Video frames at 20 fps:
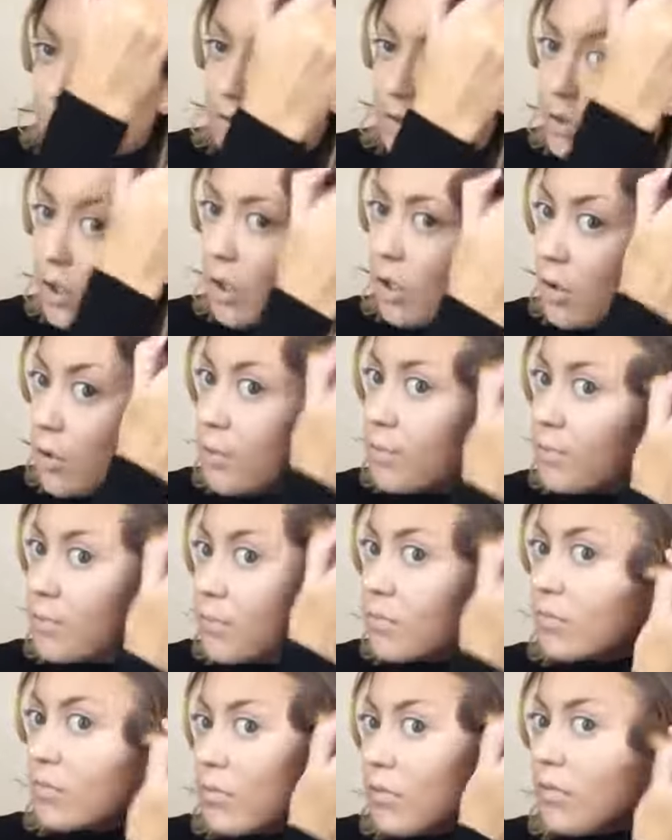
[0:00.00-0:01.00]
So
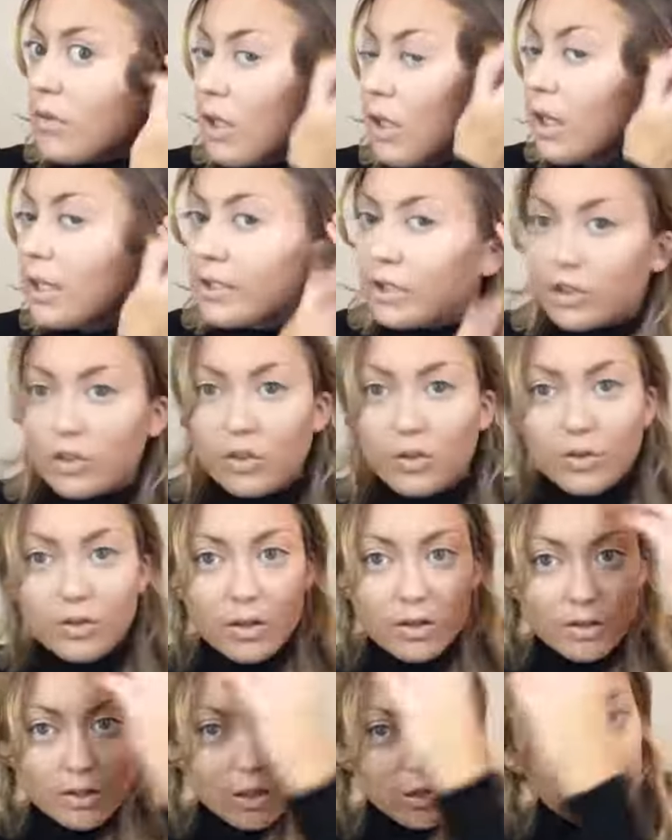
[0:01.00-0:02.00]
I just use
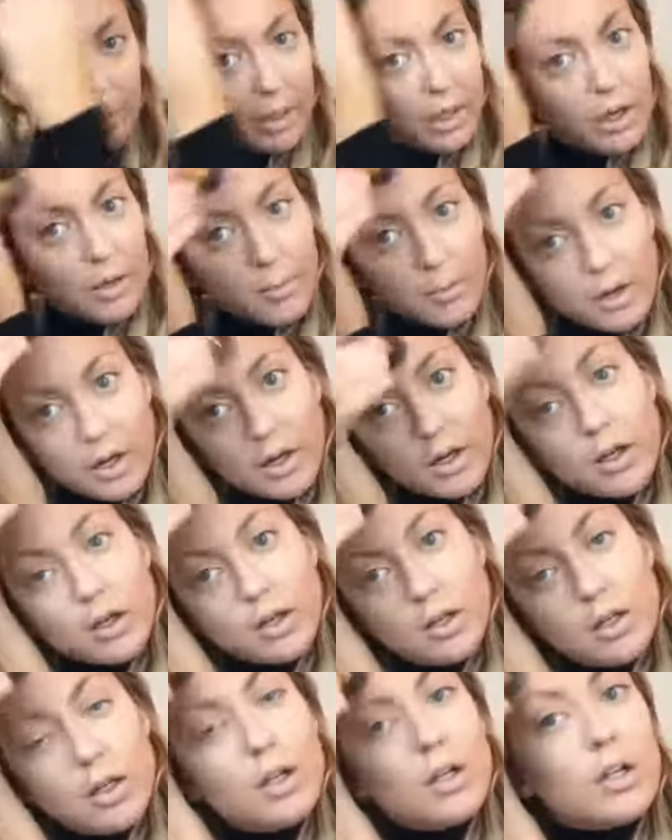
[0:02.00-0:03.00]
a little bit up
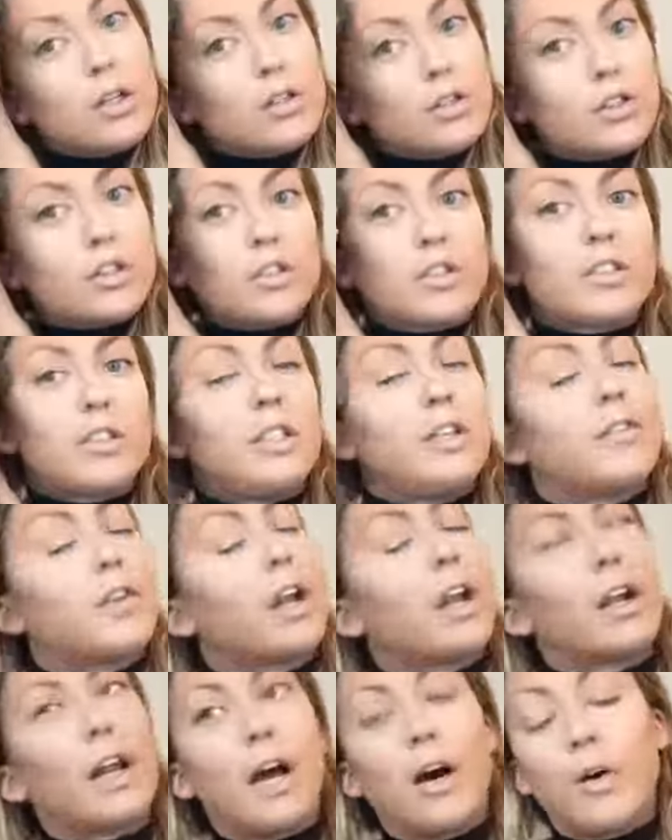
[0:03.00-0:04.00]
there just to
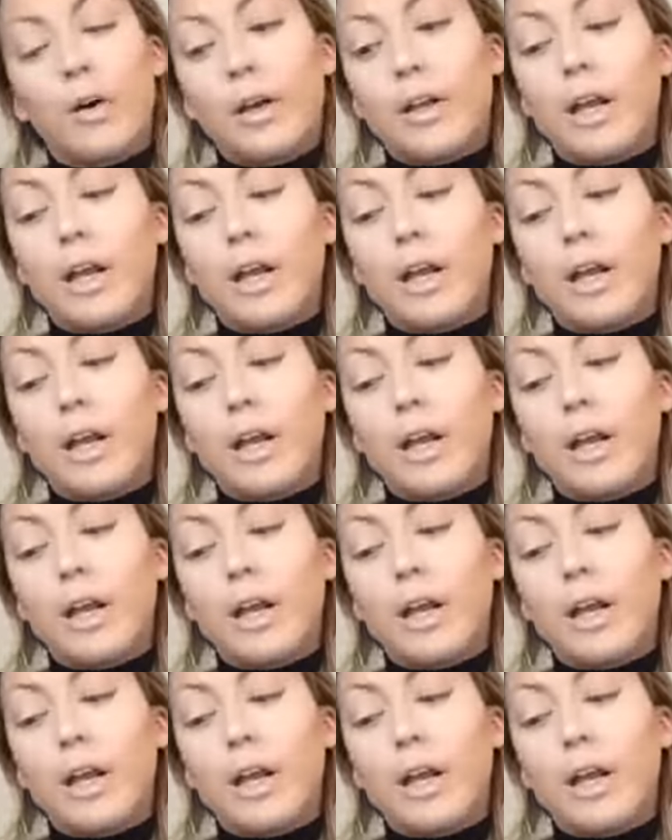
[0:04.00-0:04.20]
even it out.